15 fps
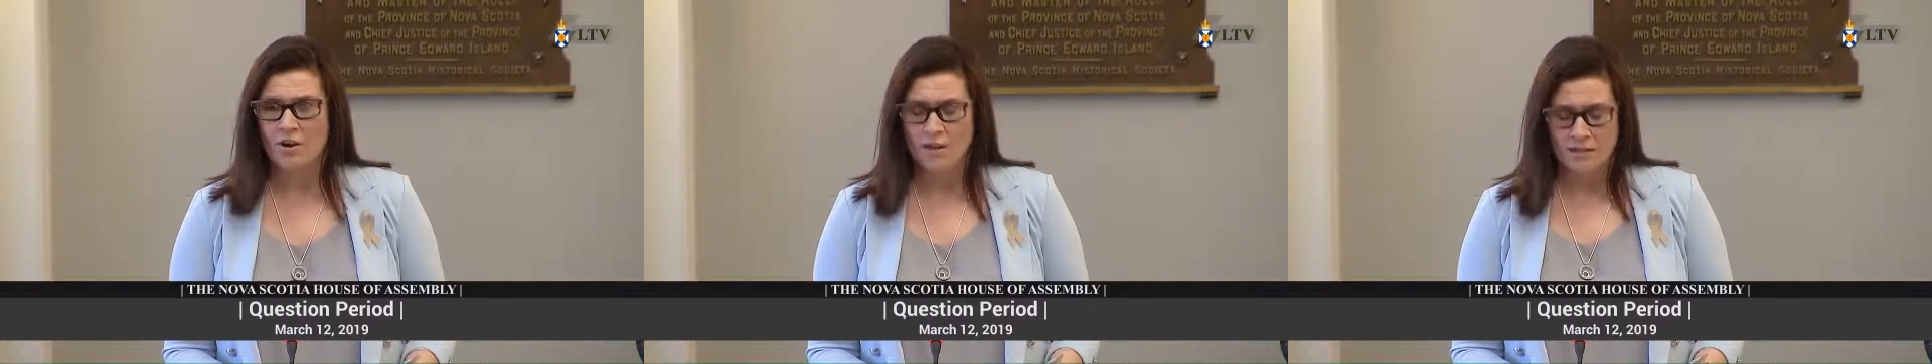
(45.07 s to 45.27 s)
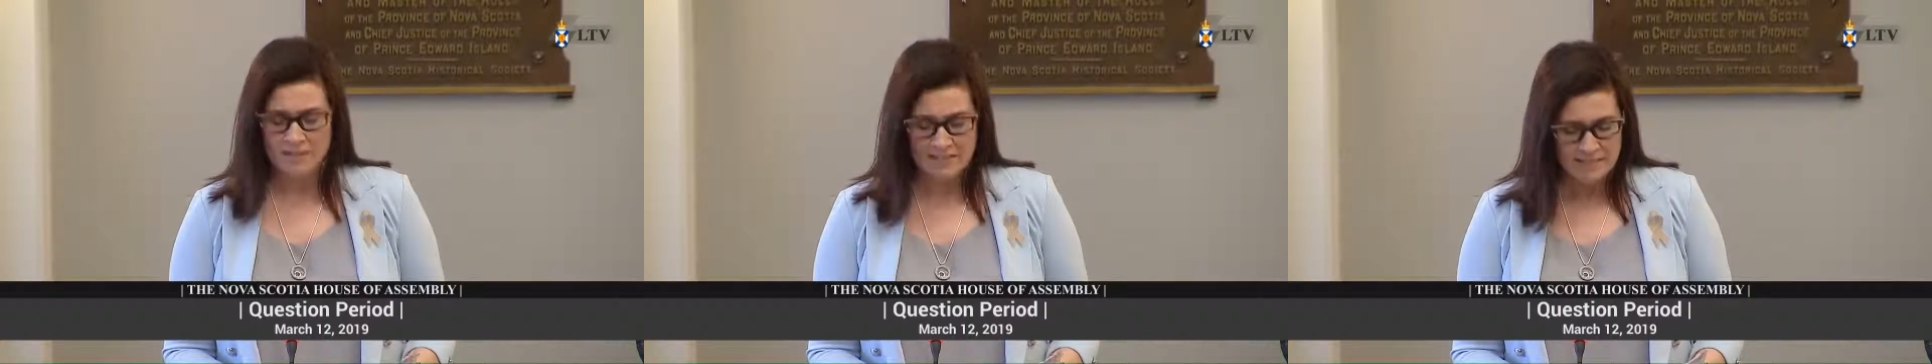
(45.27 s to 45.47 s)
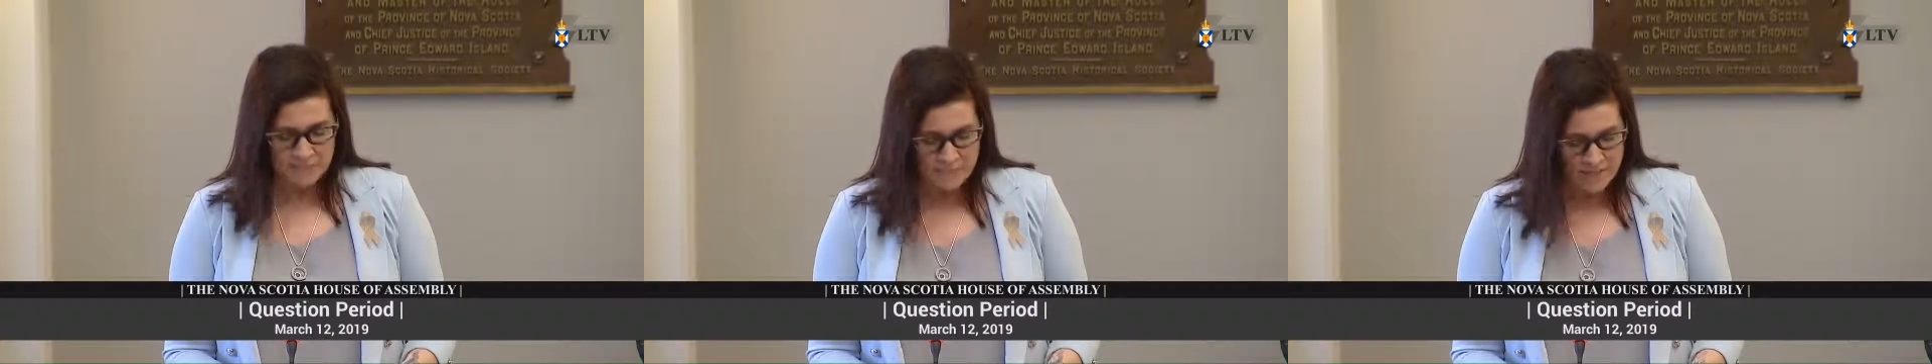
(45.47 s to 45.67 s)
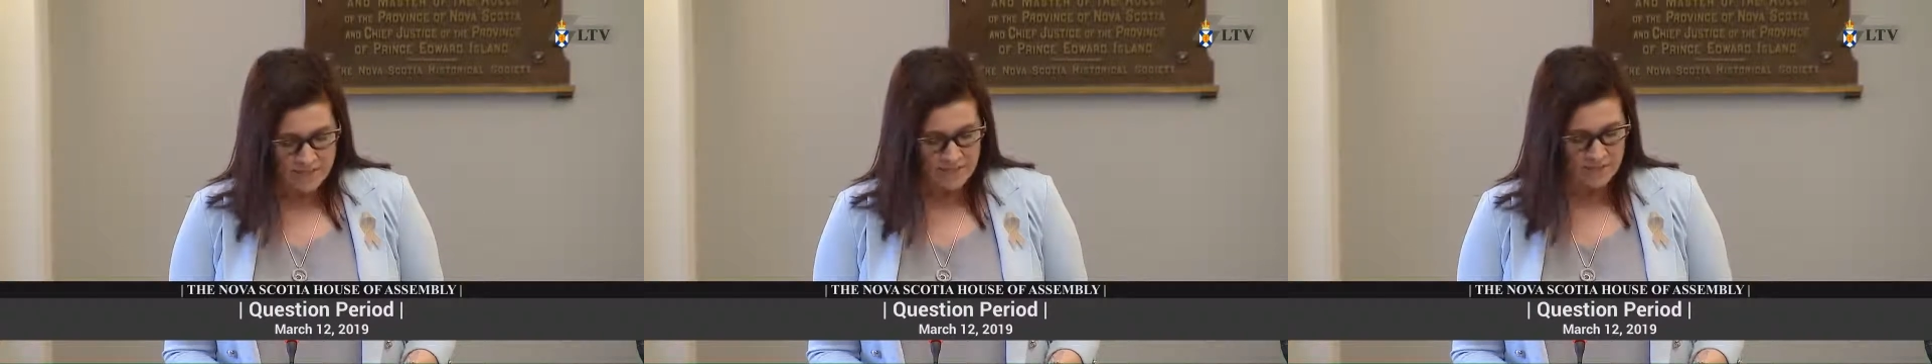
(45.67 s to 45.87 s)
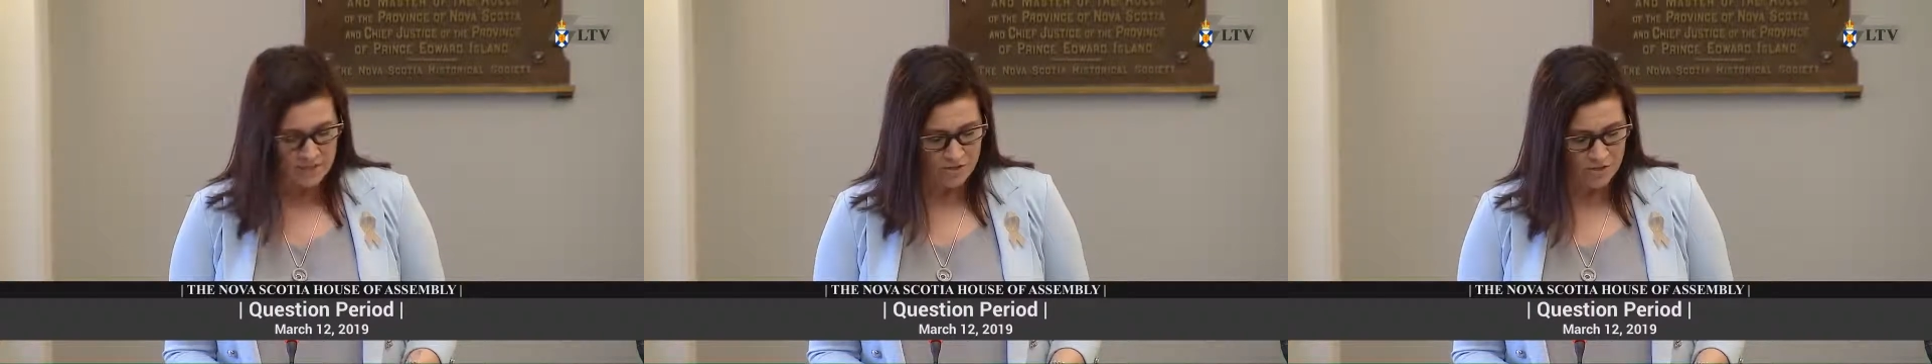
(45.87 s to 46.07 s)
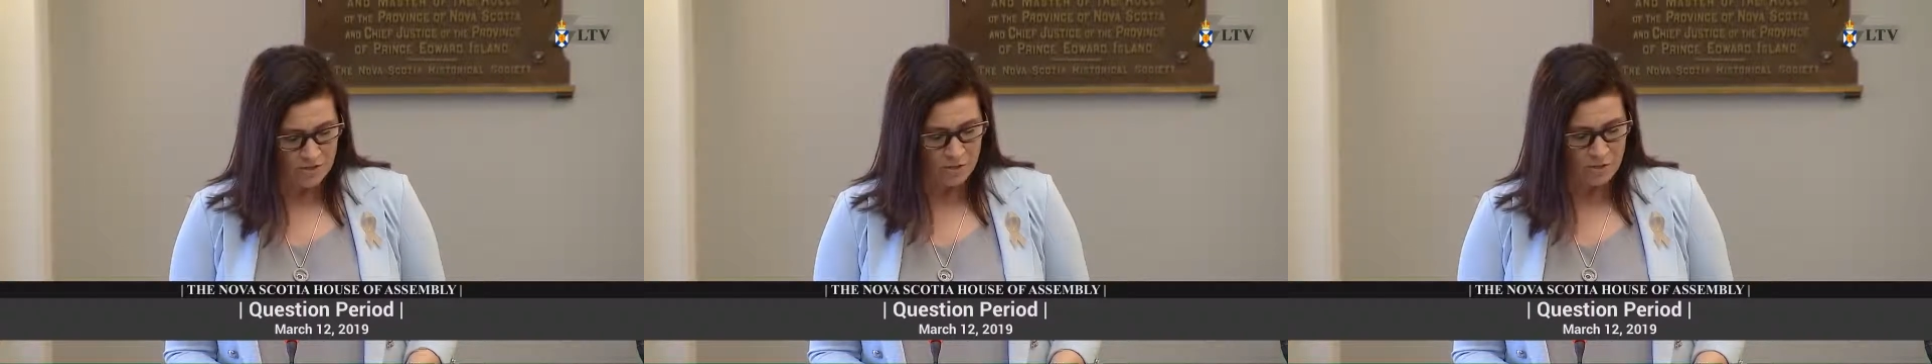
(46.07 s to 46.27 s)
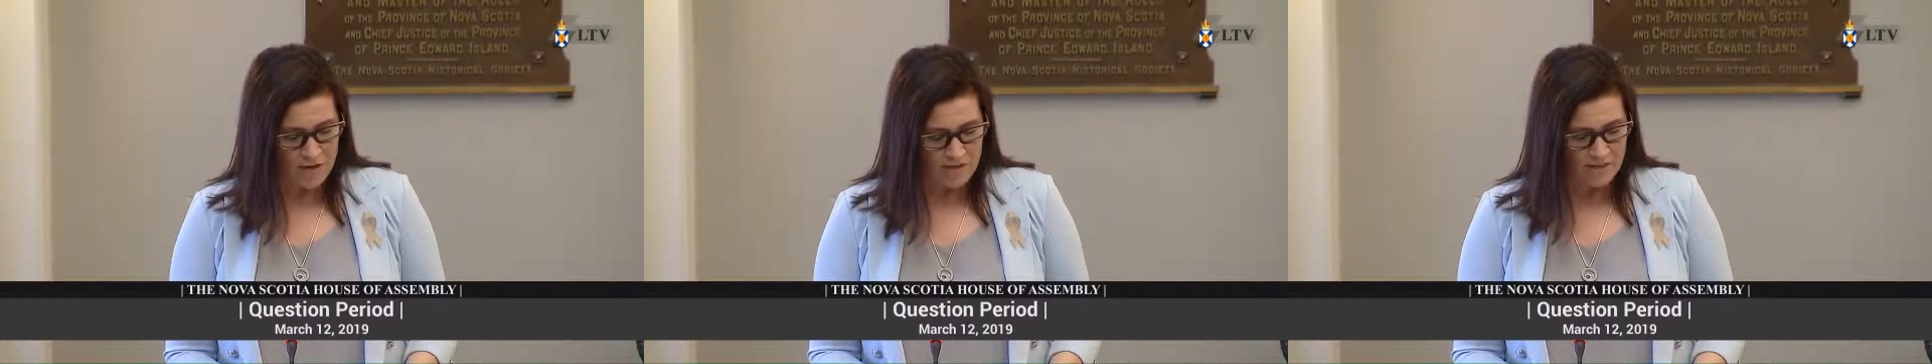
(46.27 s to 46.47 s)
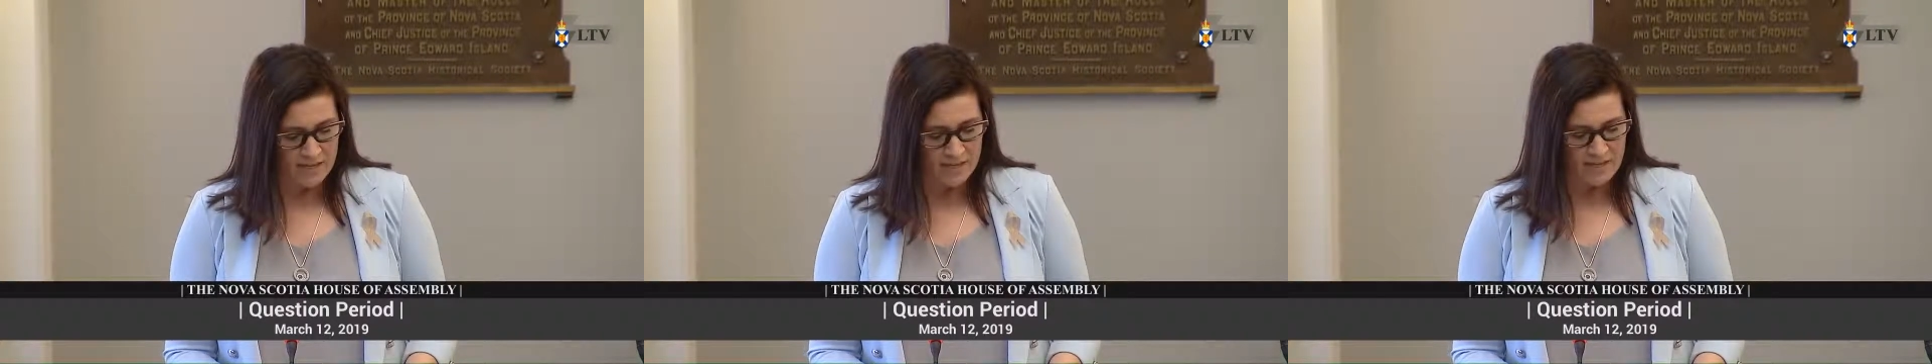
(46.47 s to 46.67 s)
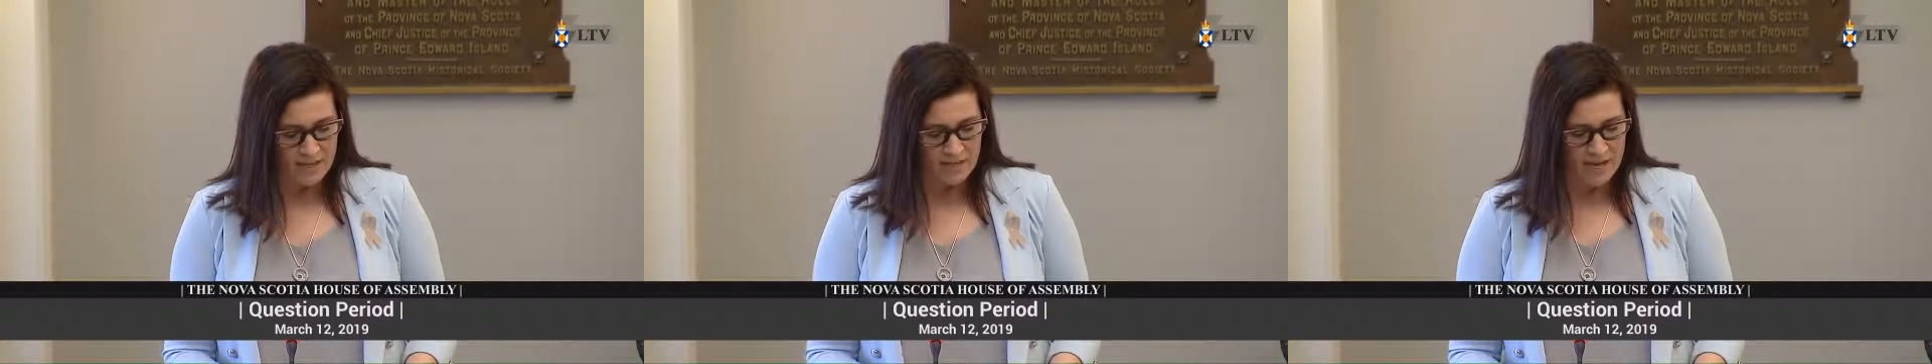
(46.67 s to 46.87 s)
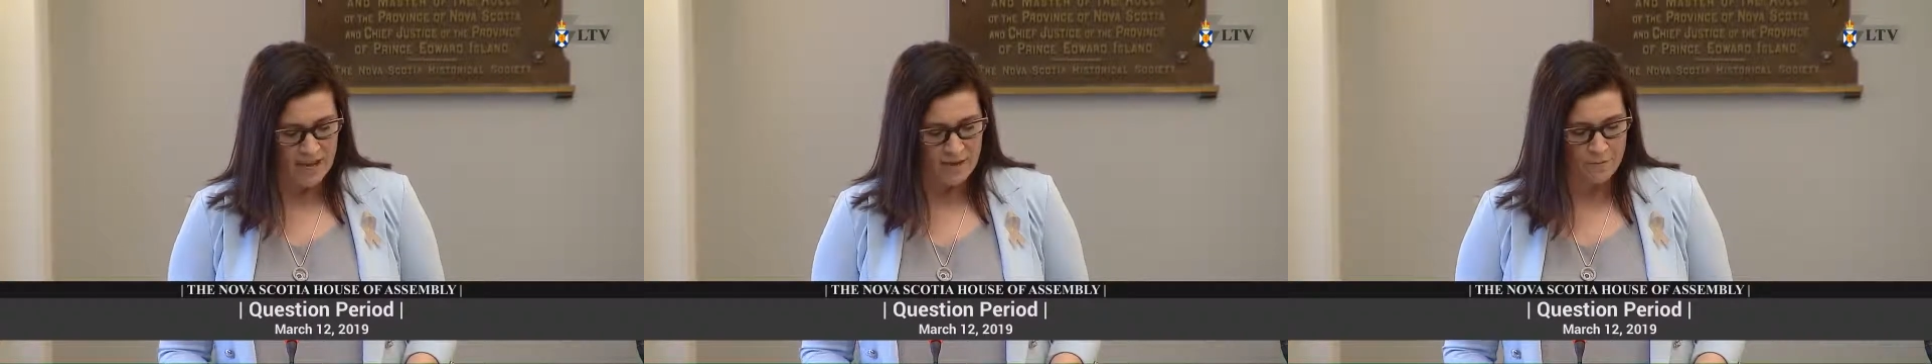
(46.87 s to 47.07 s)
does the minister agree that he
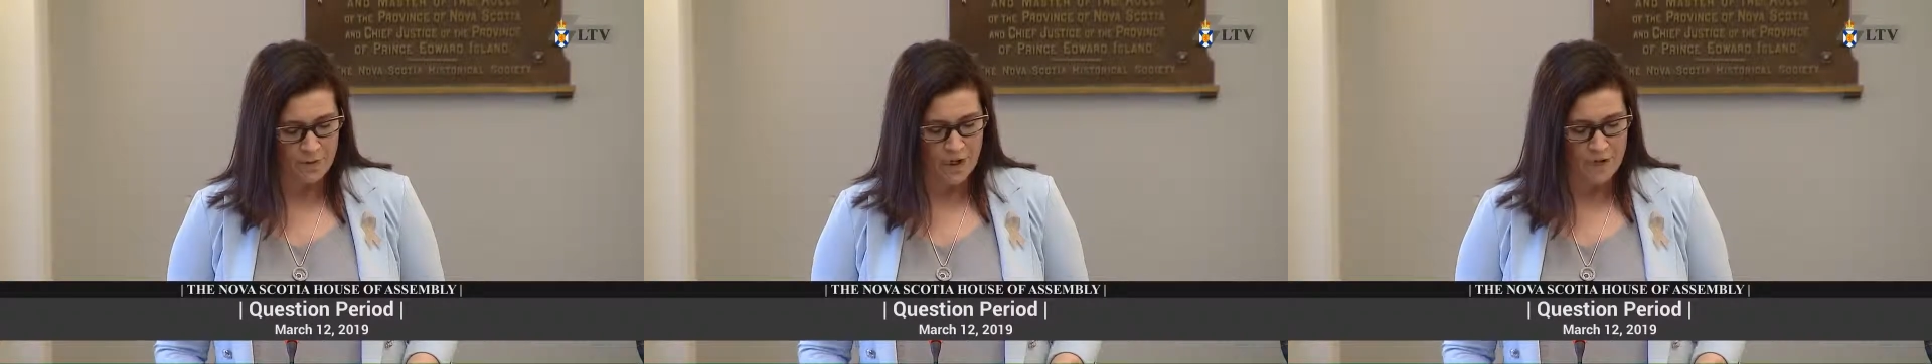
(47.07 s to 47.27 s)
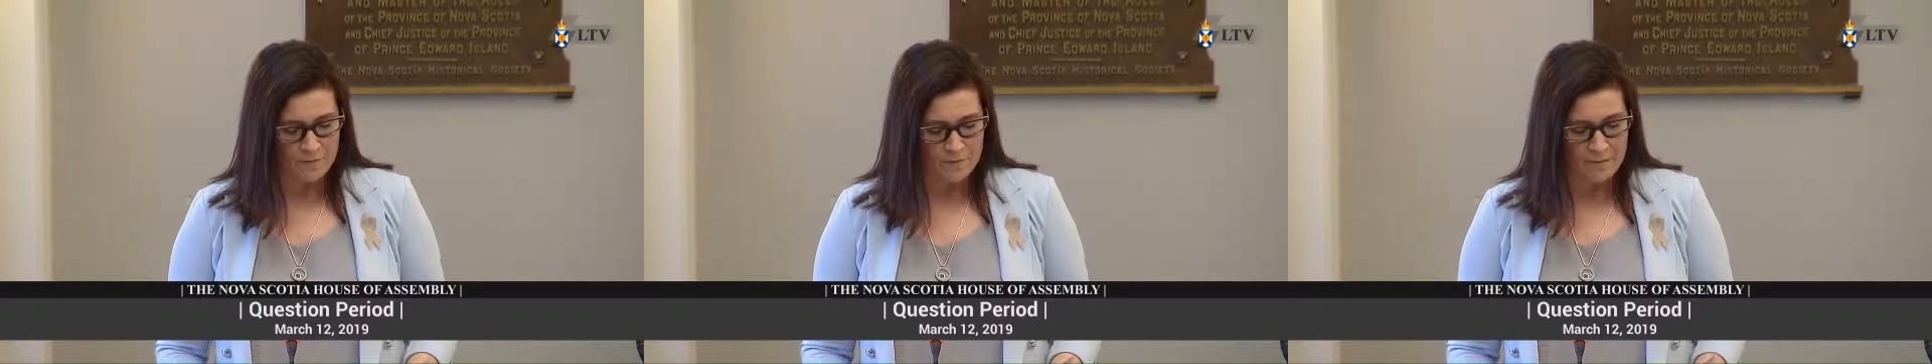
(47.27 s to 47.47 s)
should have perhaps